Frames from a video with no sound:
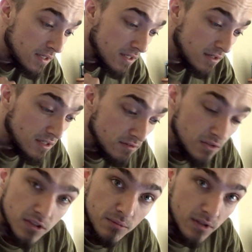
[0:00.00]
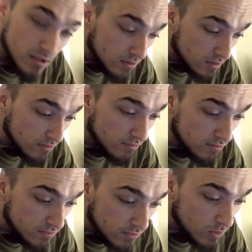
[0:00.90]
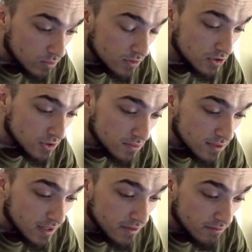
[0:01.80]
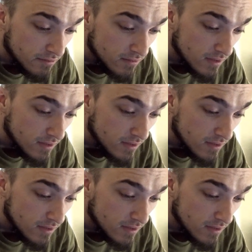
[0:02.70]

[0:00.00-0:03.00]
it gives you something to look forward to in life,